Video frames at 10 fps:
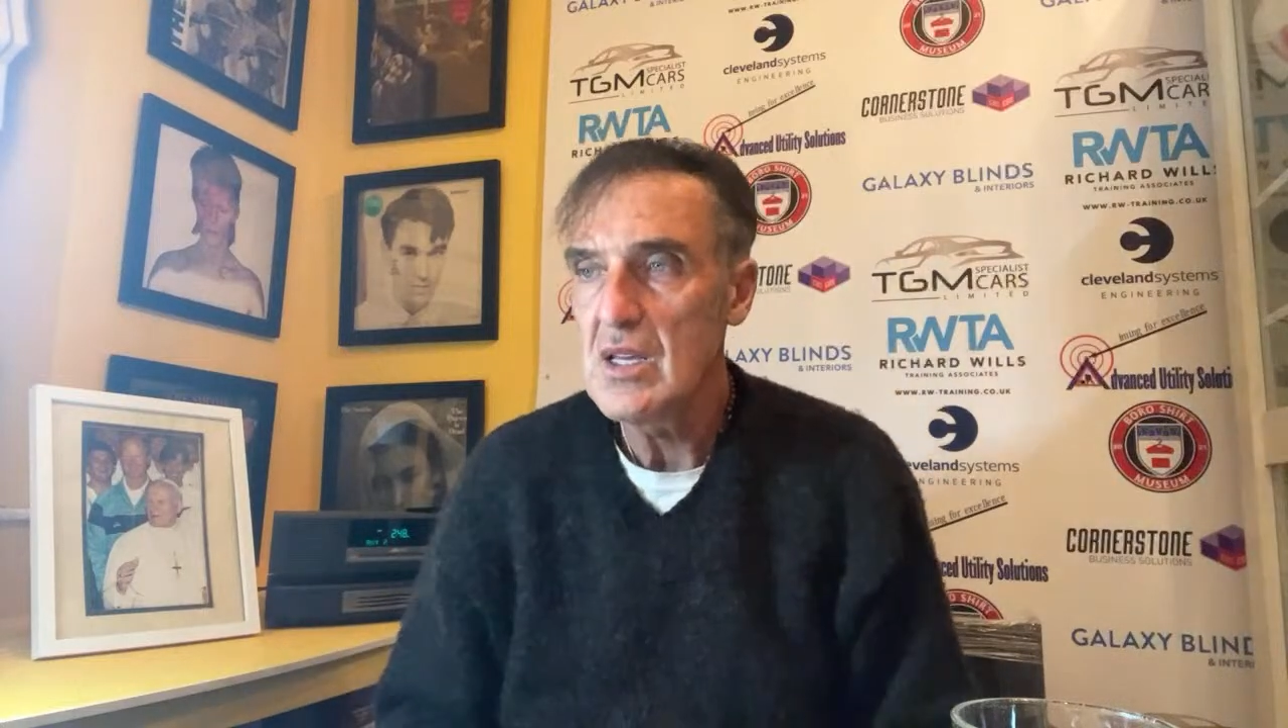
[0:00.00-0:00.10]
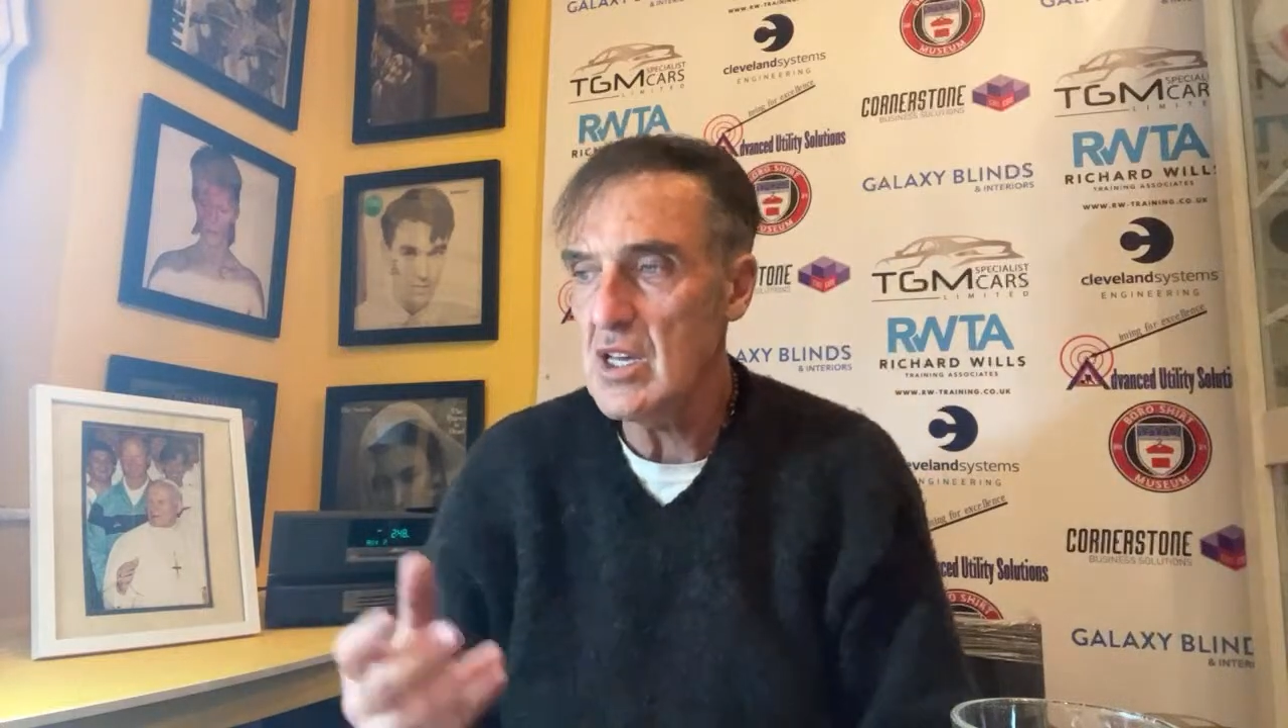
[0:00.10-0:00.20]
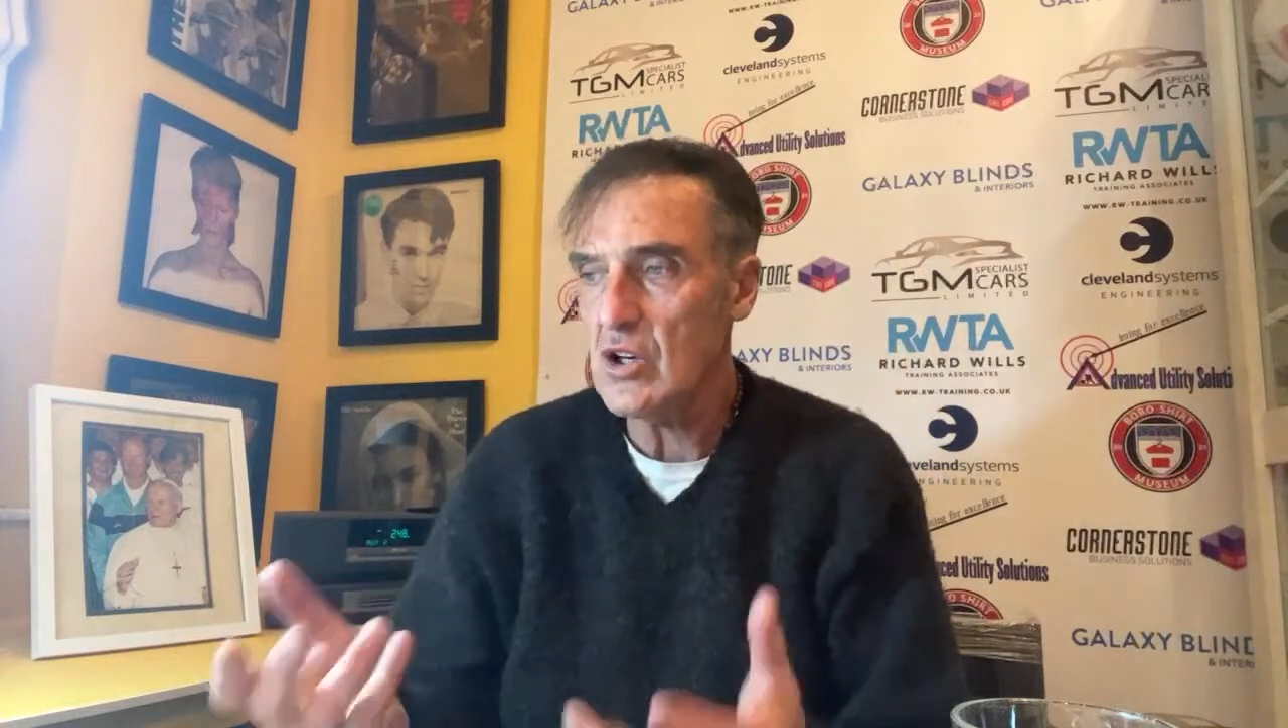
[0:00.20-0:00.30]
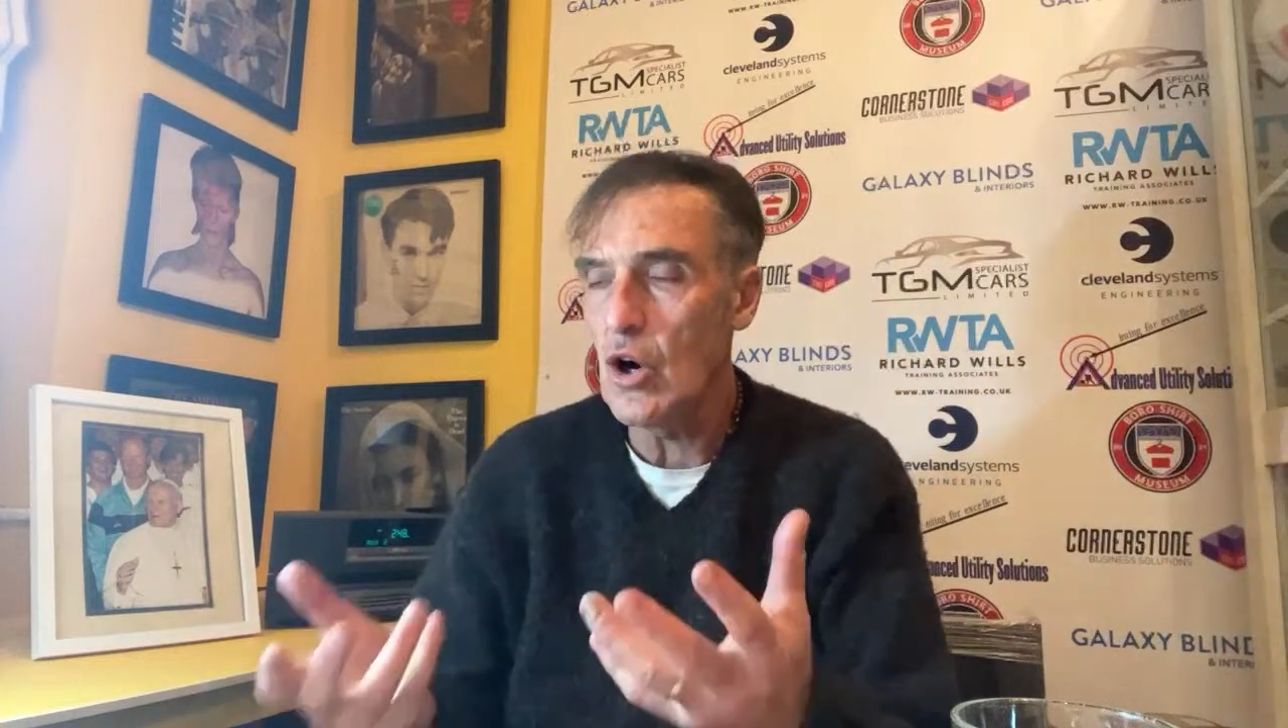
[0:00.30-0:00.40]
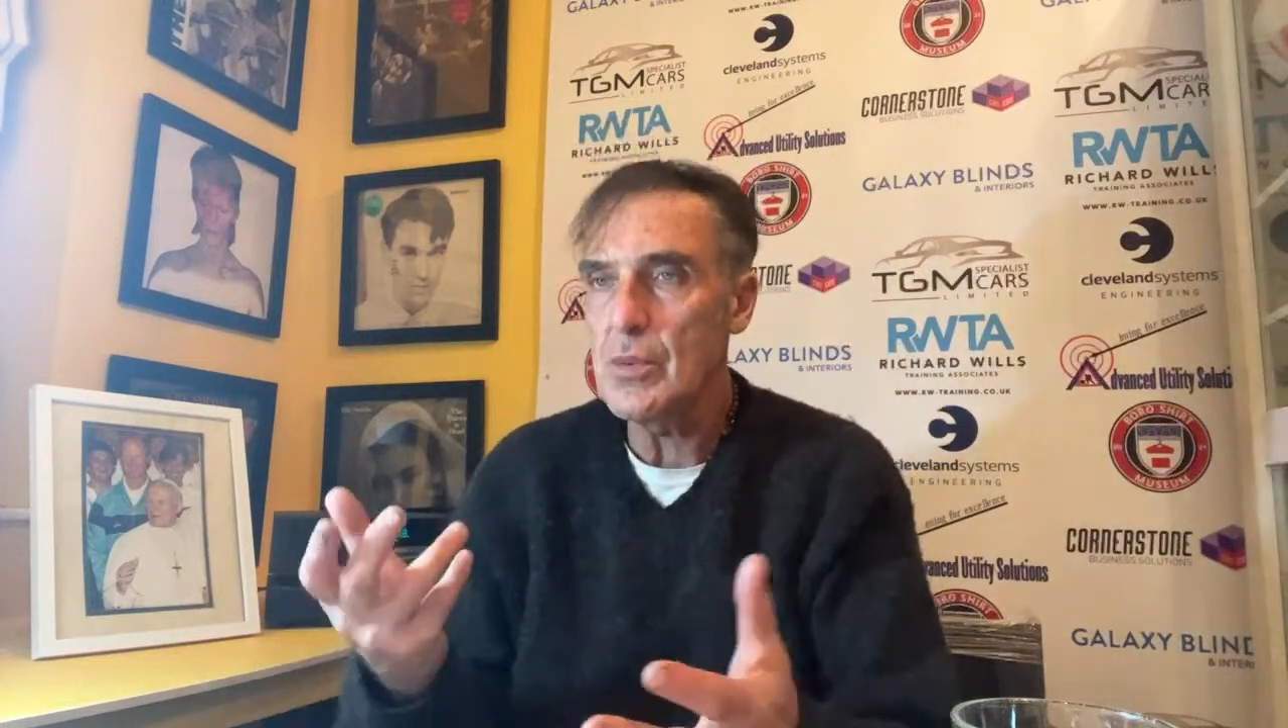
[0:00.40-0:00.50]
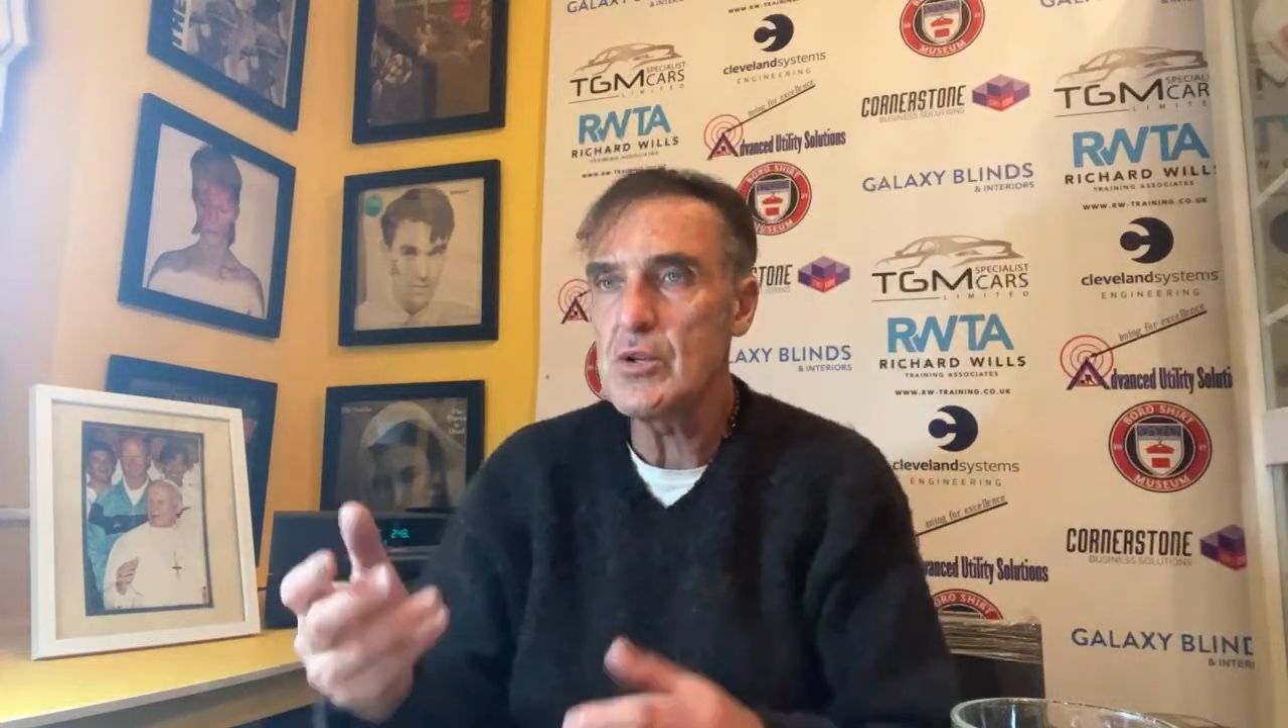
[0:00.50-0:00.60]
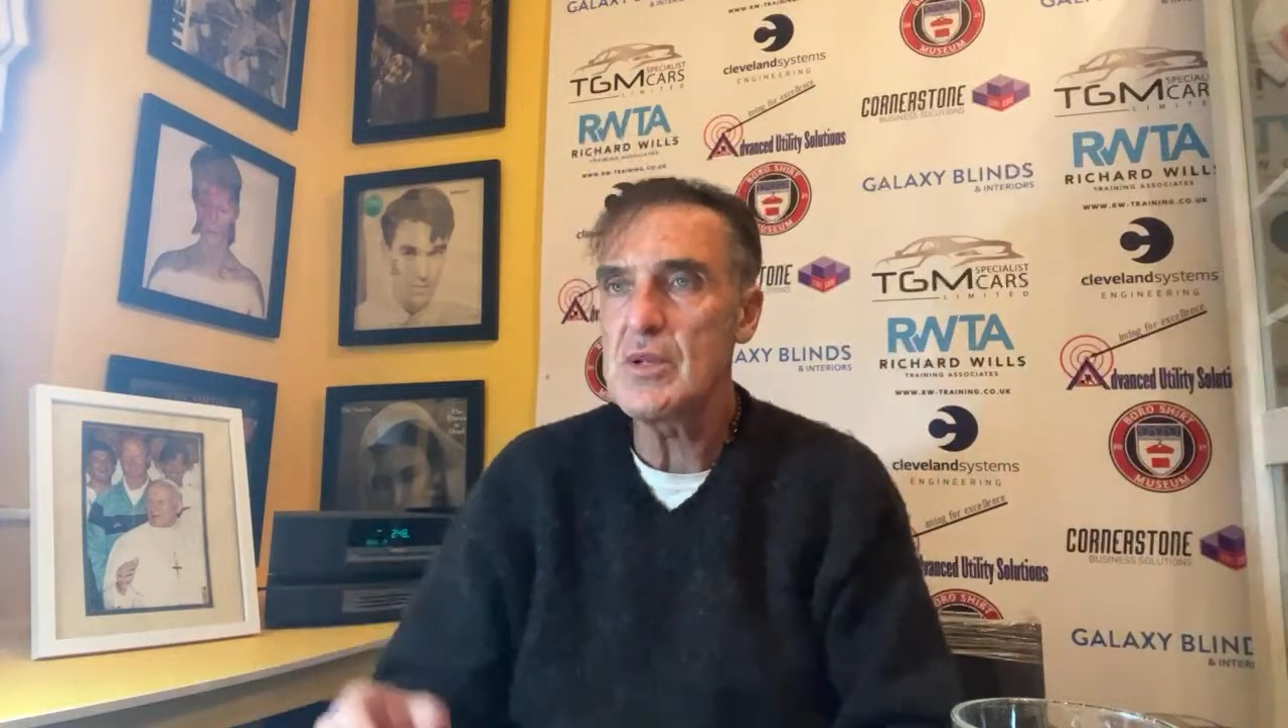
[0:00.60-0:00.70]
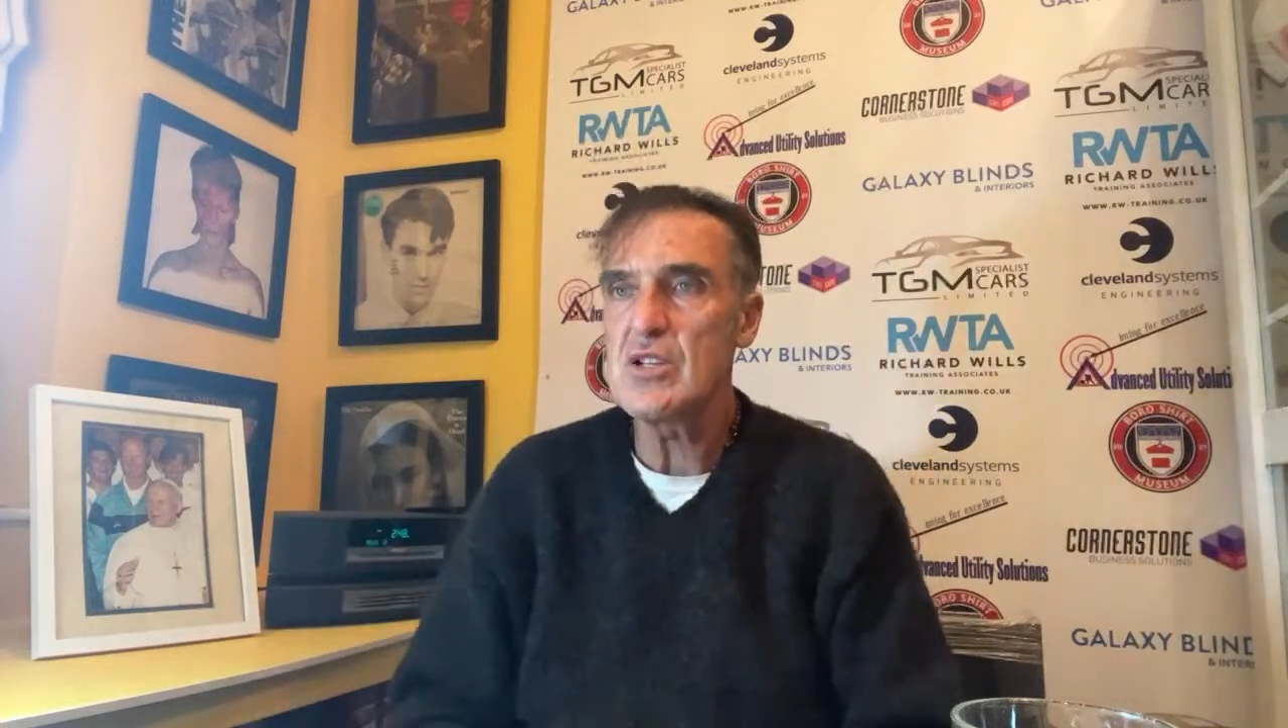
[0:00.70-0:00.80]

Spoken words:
You're caught between